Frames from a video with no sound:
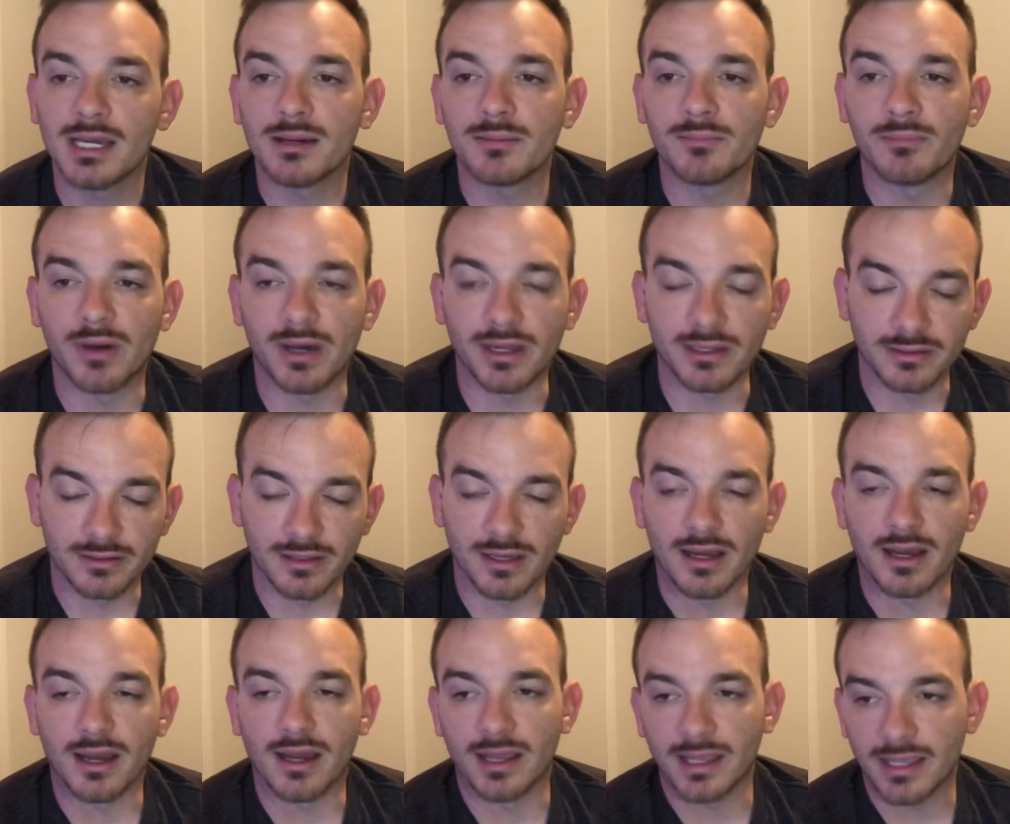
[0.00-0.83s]
But
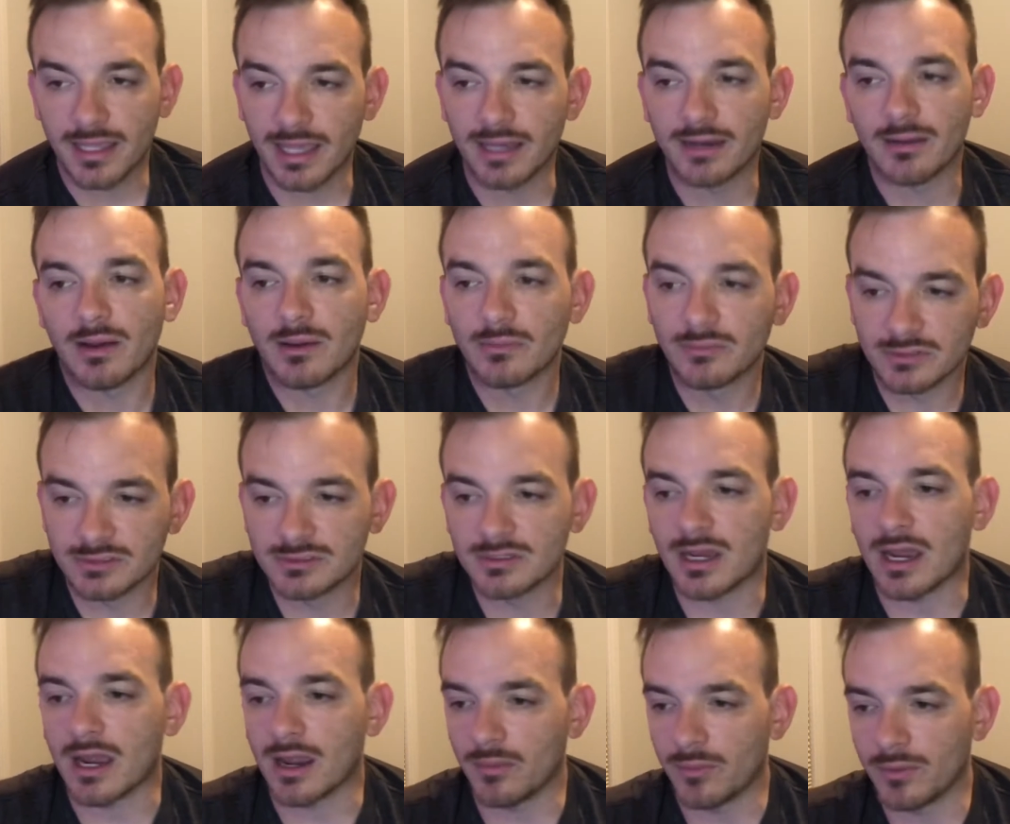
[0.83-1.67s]
again, I
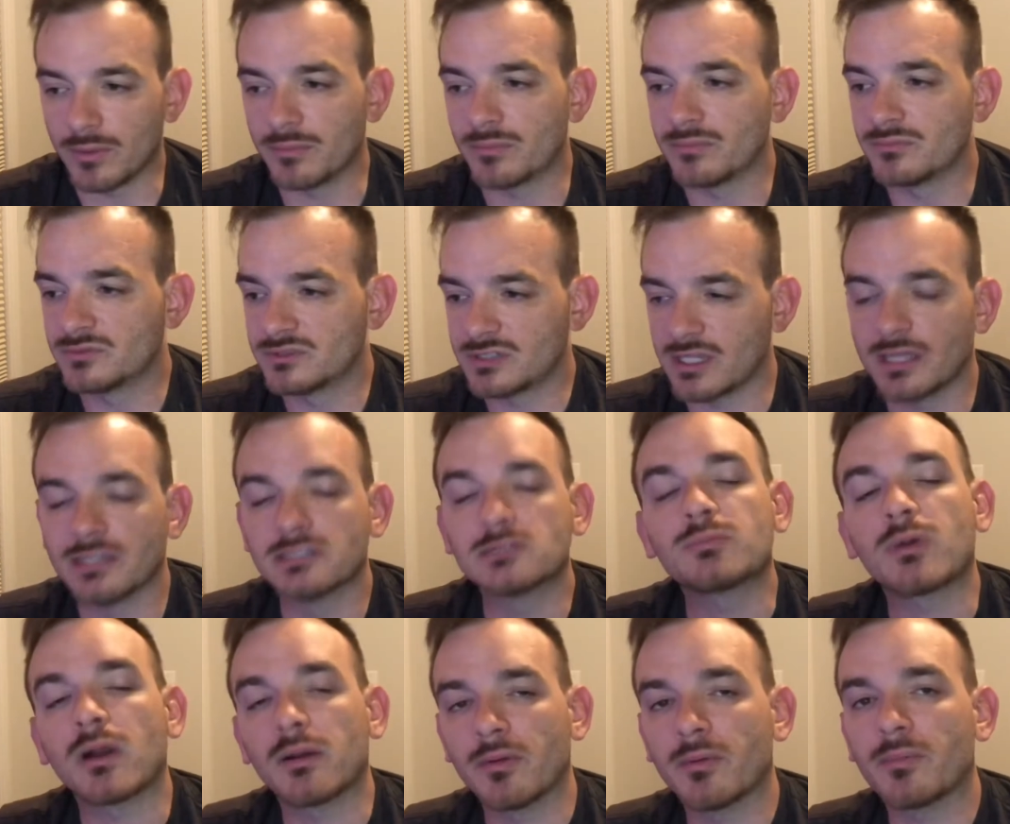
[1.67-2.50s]
would say it's
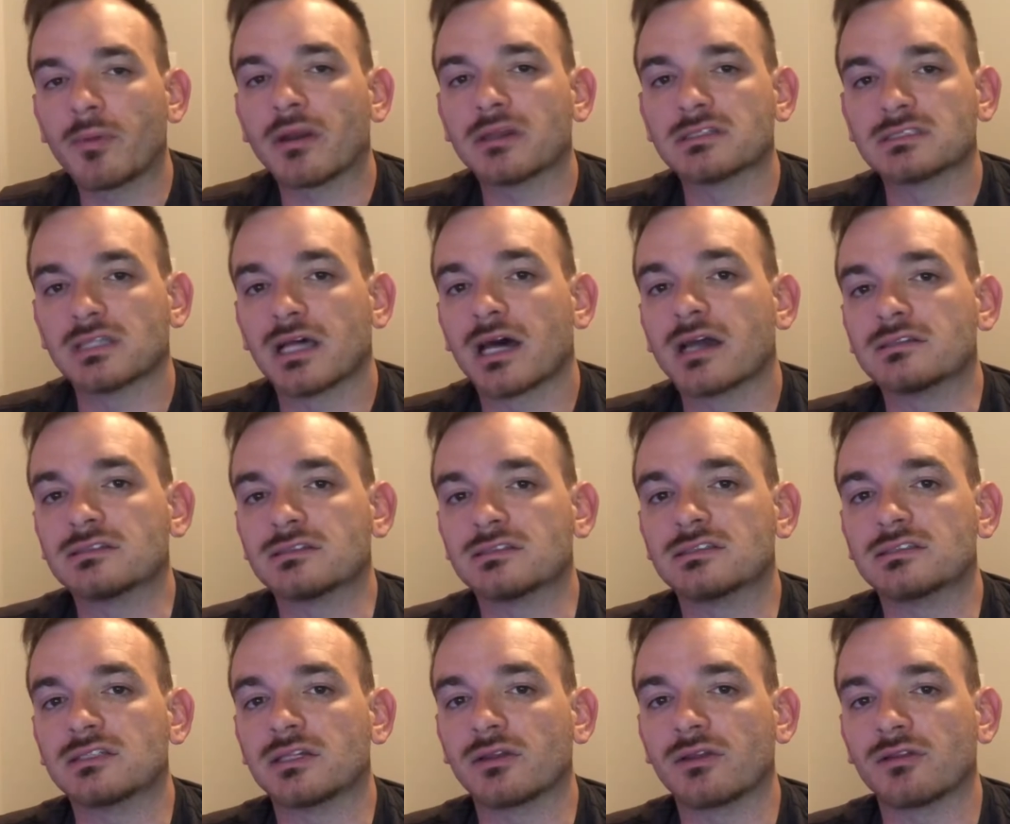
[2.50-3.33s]
probably about as loud as a
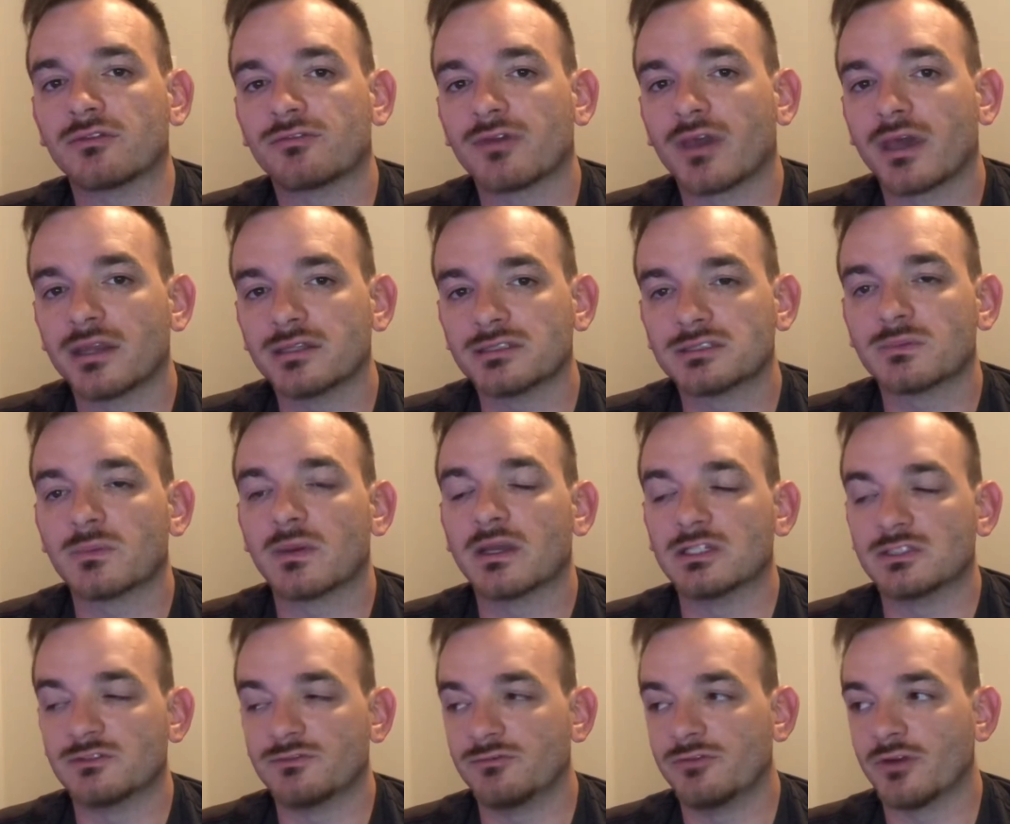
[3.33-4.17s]
ceiling fan.
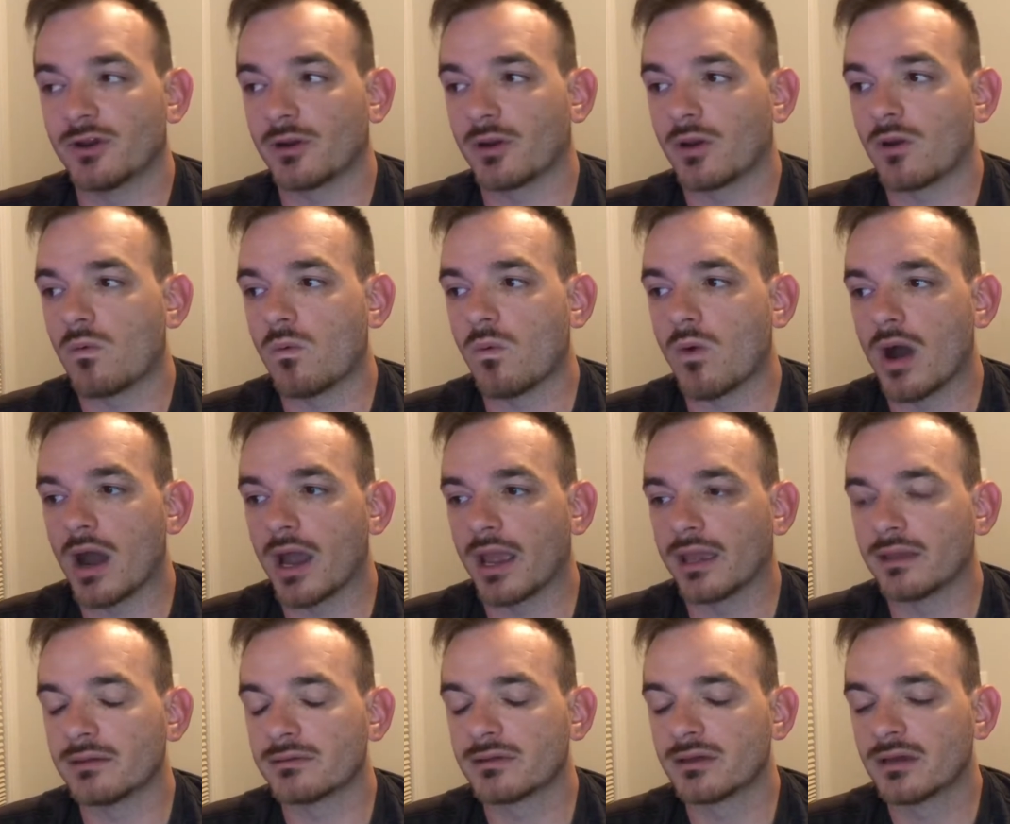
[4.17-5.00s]
It's very
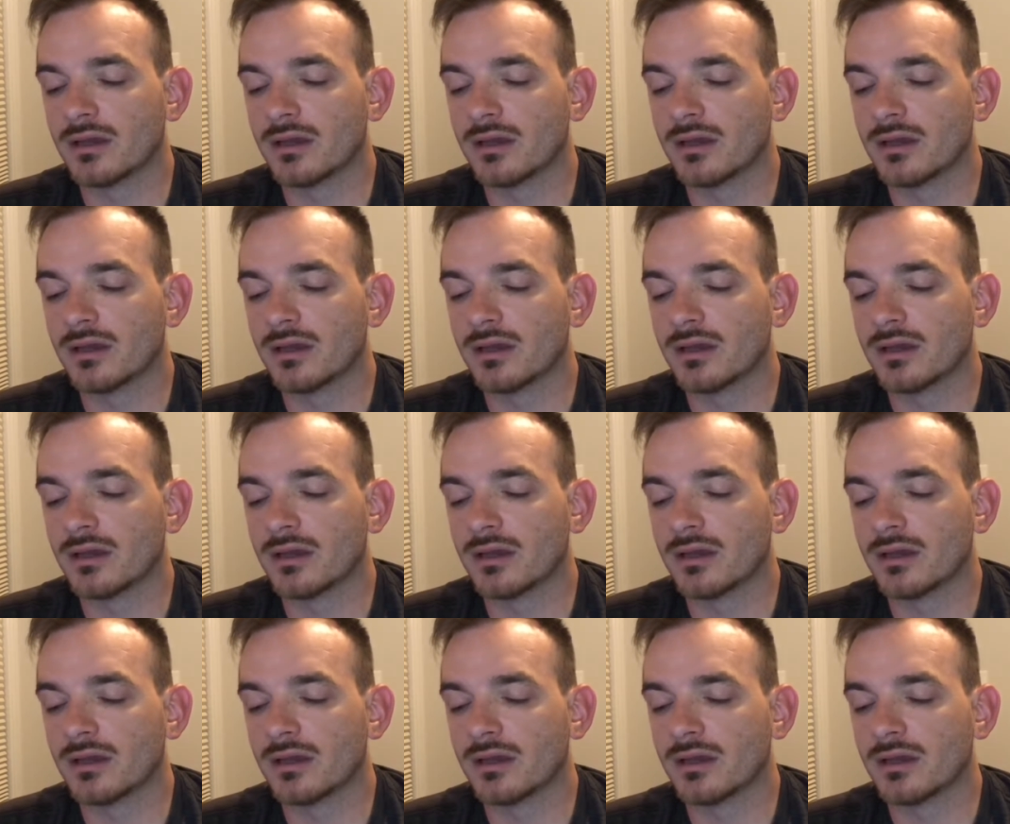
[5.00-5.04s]
quiet.